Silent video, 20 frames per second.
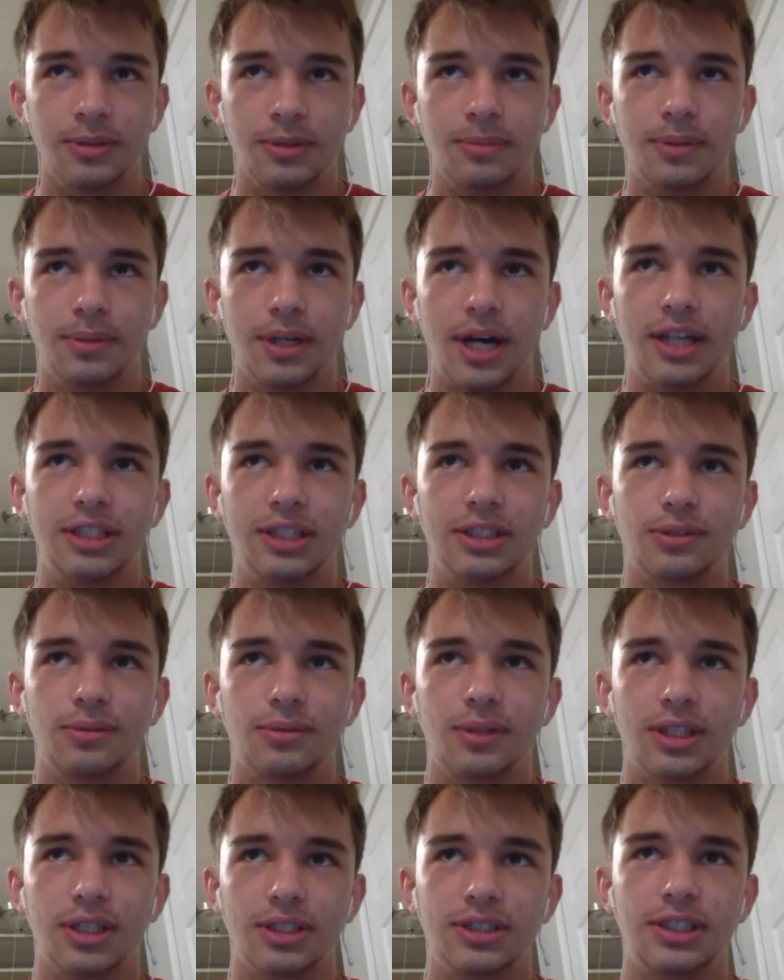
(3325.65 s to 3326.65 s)
but I just
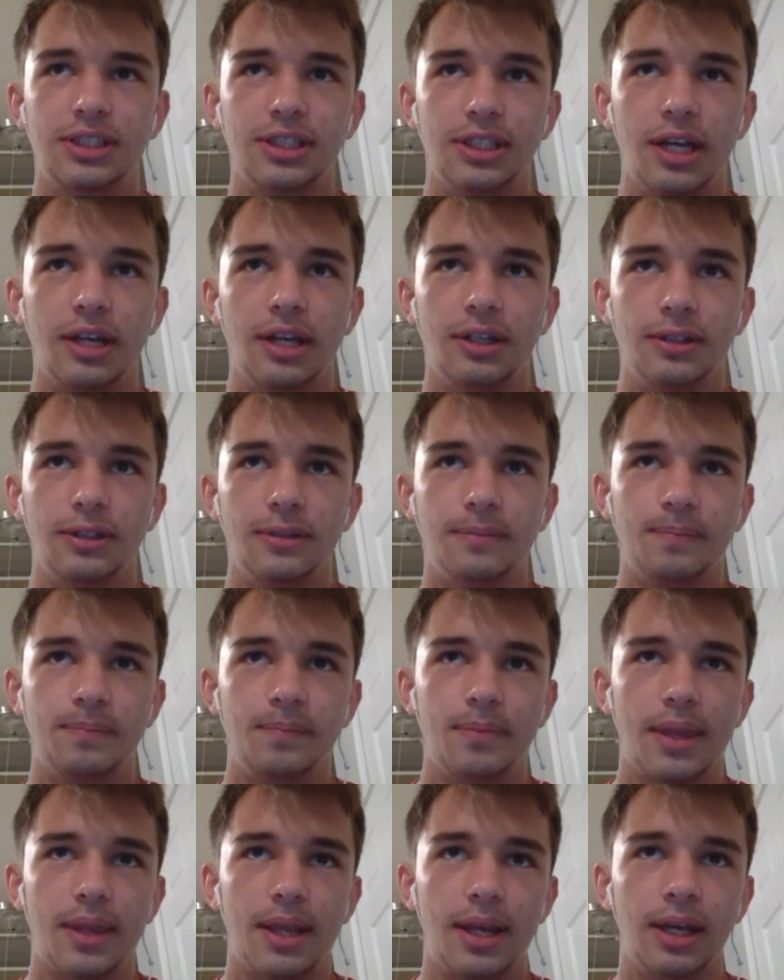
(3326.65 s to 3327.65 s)
want to see it ended.
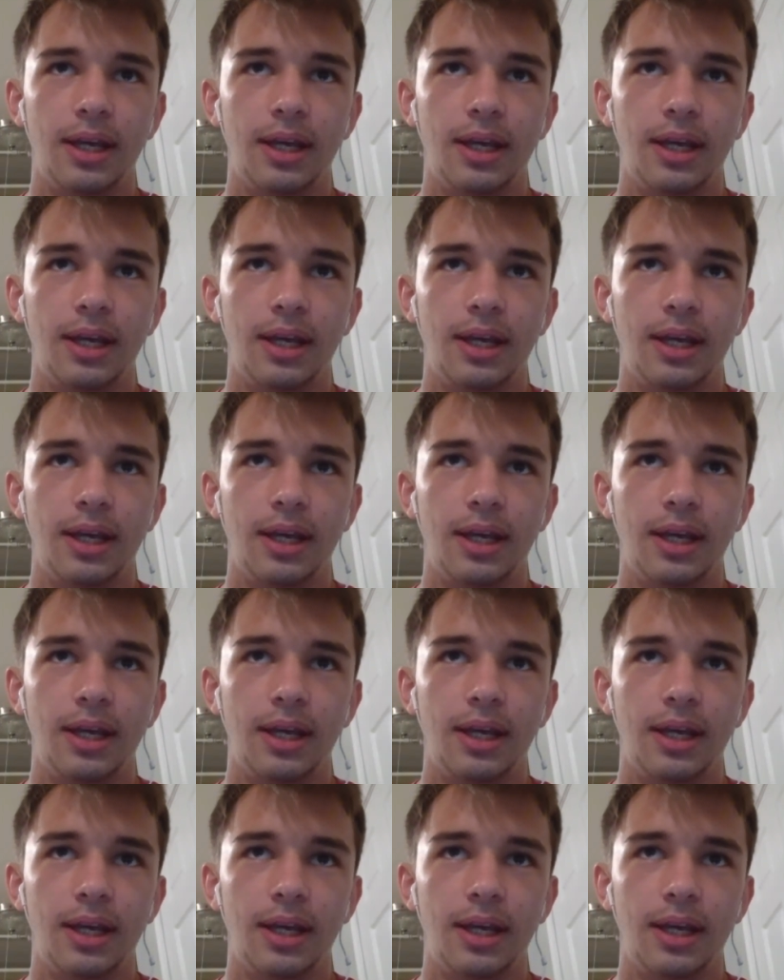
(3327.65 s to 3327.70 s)
And